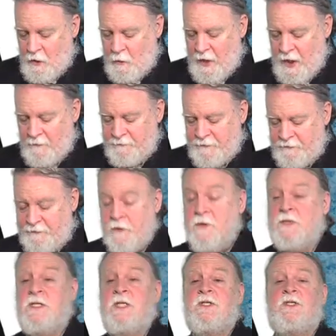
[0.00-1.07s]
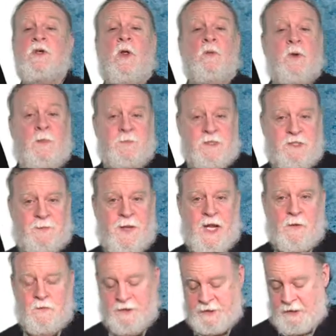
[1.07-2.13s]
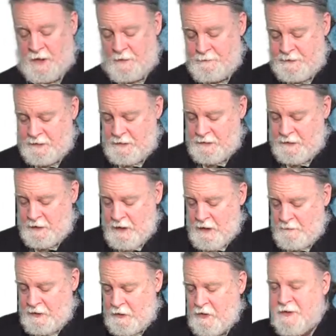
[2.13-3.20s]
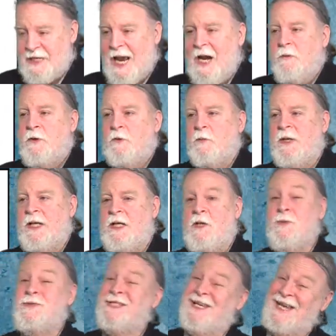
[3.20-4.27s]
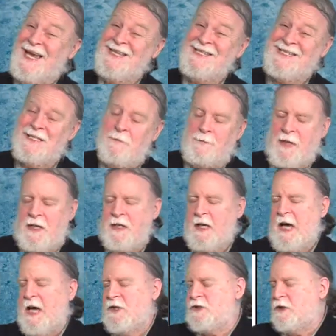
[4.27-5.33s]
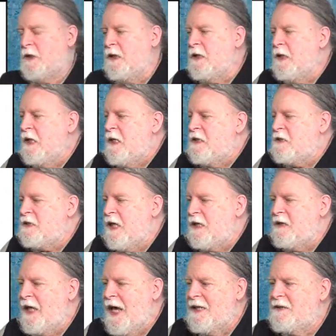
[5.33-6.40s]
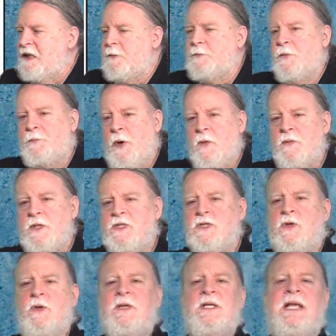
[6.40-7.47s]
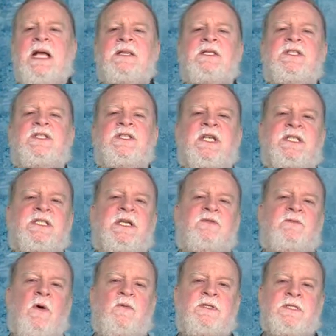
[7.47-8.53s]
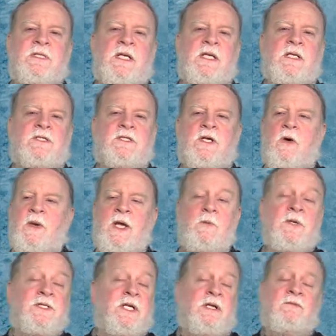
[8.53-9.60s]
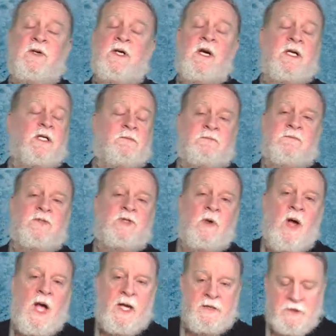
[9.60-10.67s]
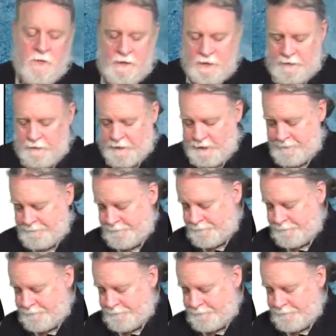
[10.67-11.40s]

Well, first the assault weapons ban was dumped because Harry Reid, who was against the ban actually, said that the proponents couldn't get the sixty votes needed, so he wasn't even going to try to include it.